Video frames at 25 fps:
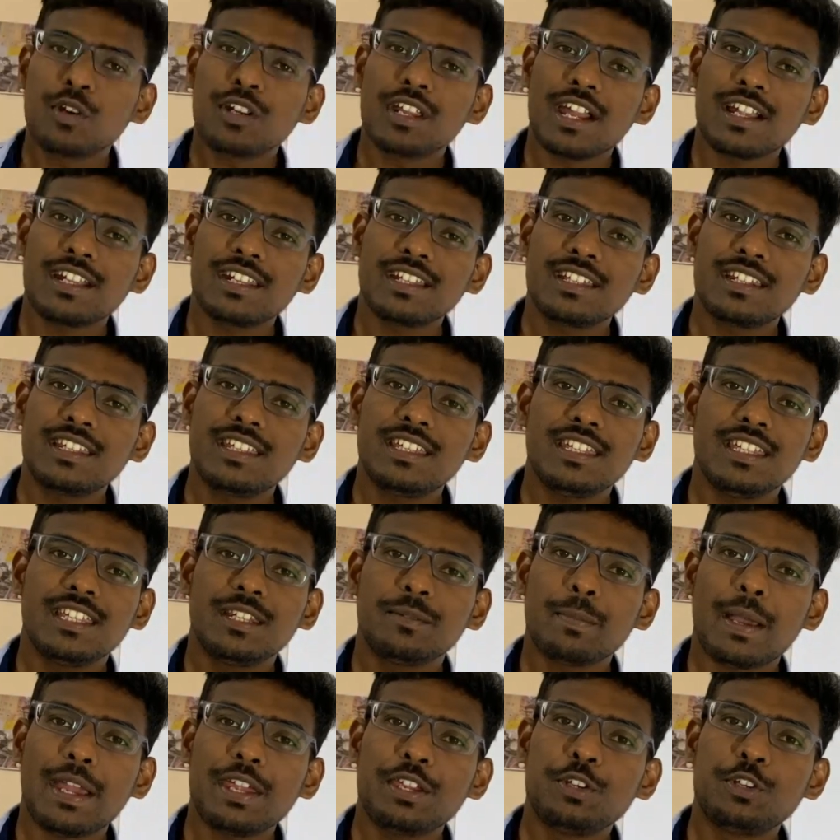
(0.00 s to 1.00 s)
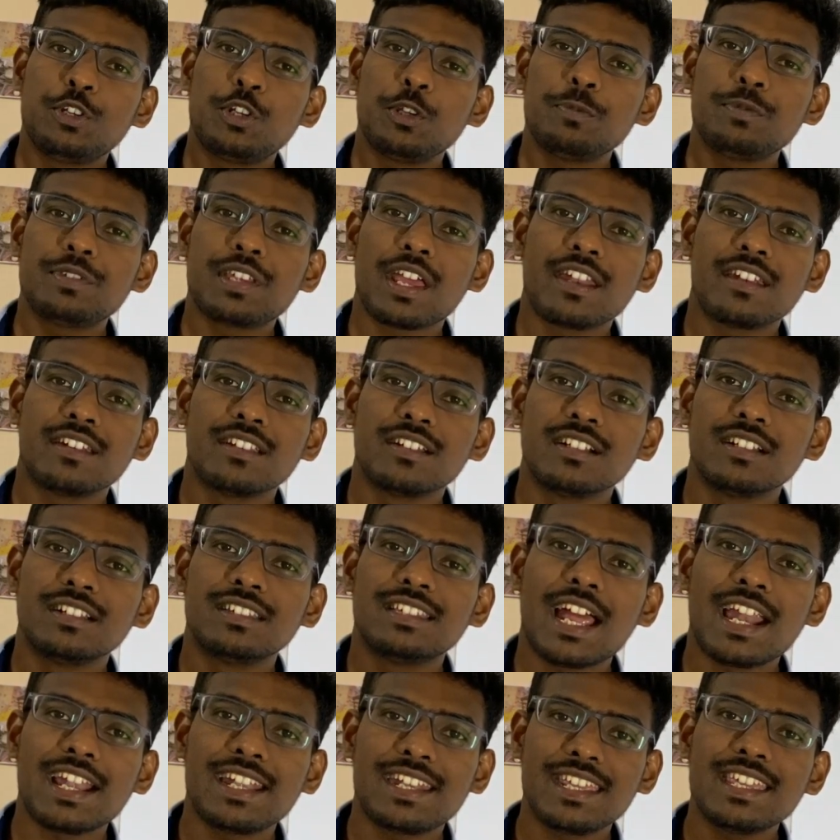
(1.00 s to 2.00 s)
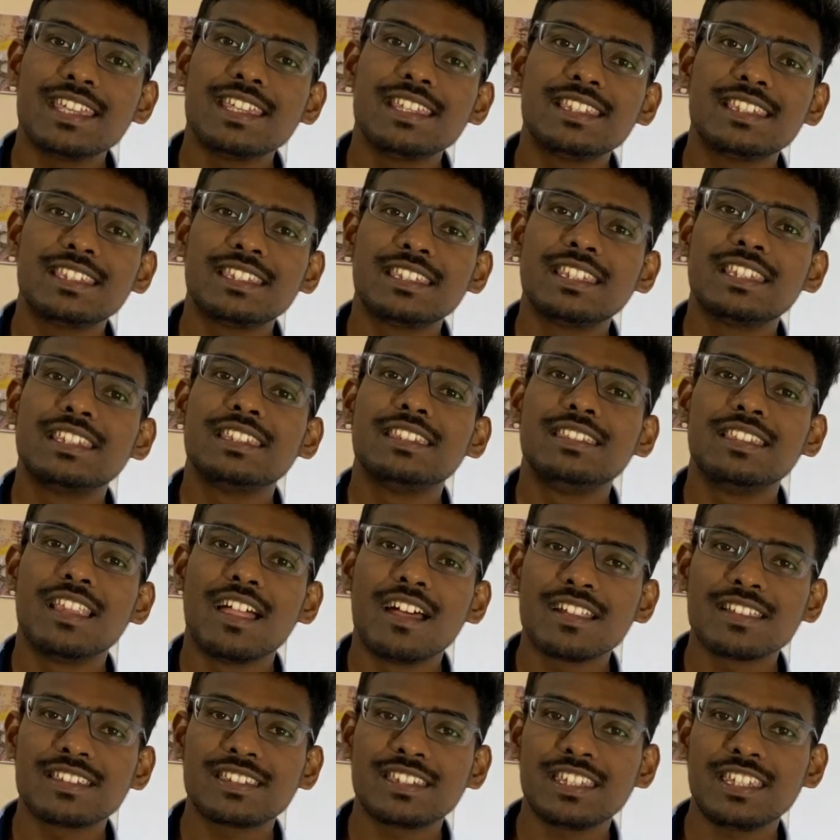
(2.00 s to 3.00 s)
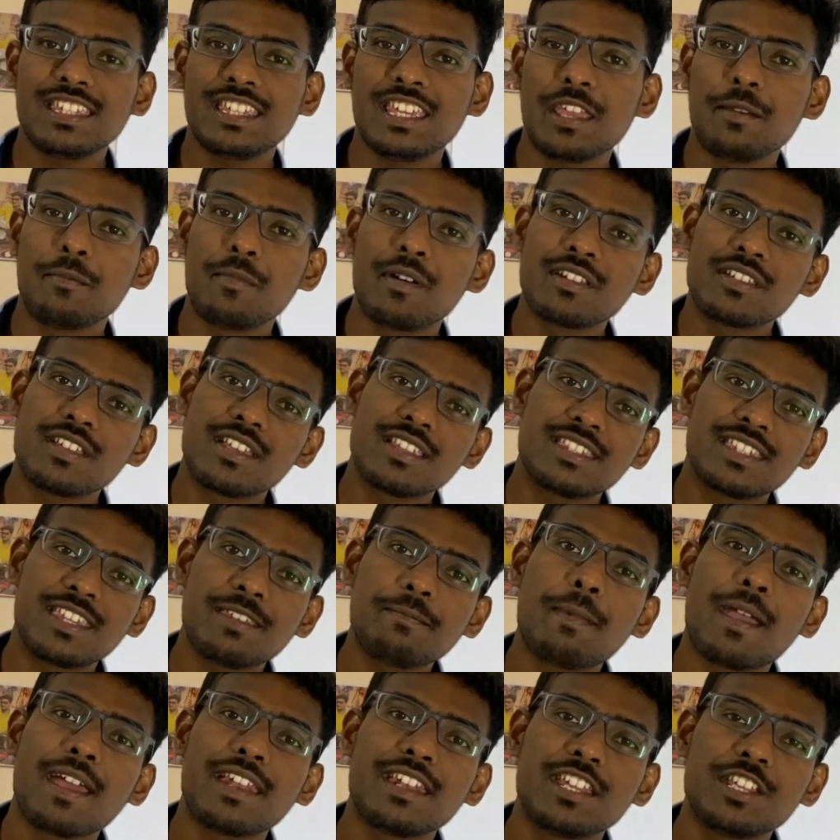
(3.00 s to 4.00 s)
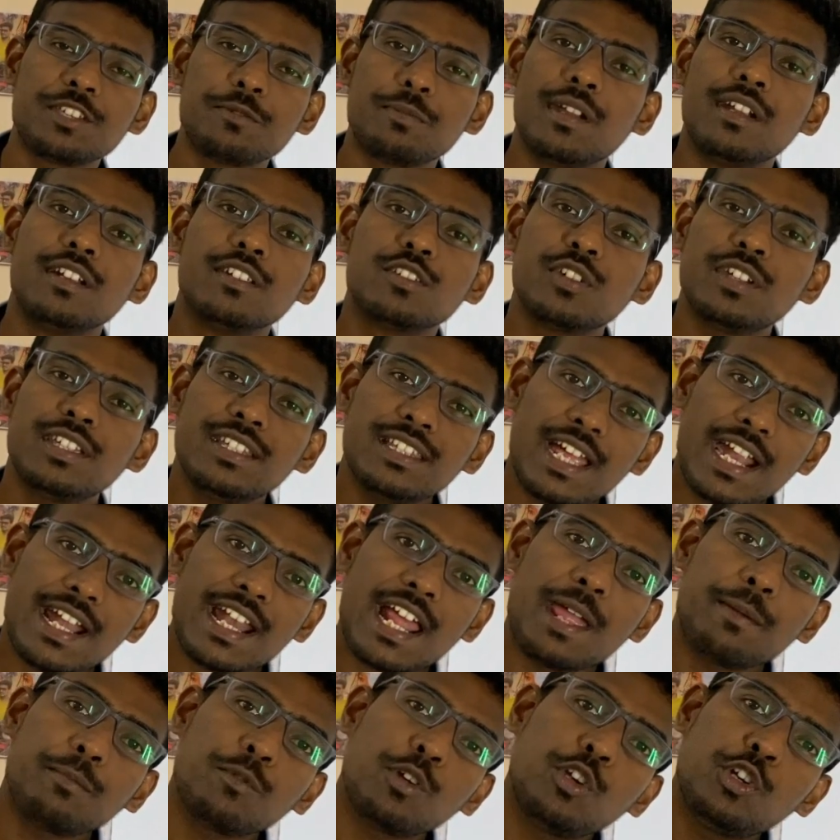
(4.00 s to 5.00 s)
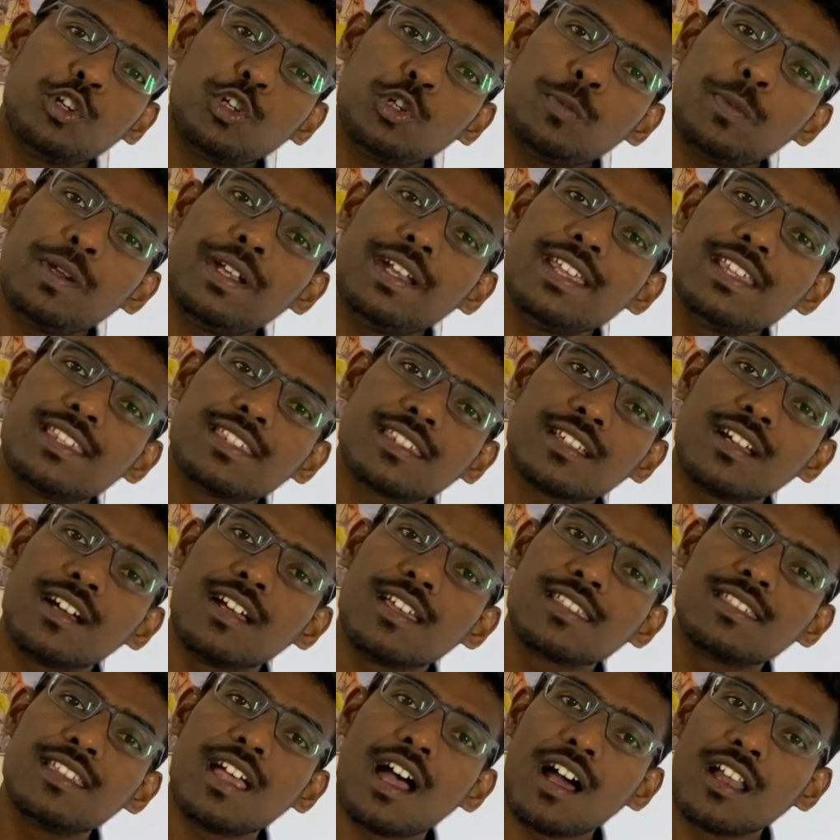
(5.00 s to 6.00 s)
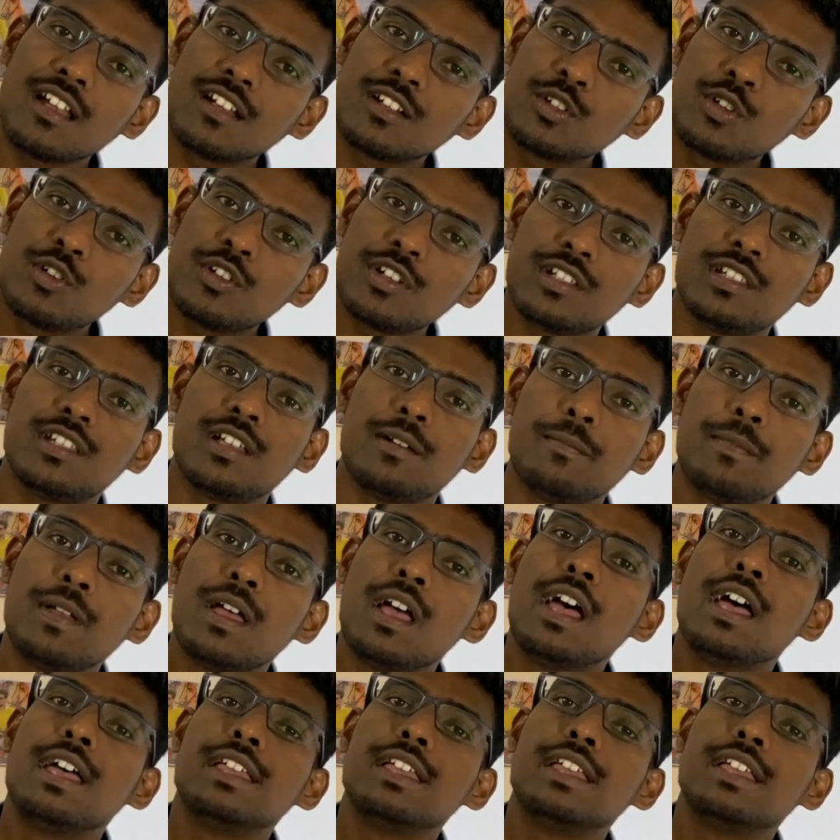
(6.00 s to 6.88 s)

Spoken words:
category in my YouTube channel, that is Nursing Emergency Management. So in that I am going to be discuss the algorithm.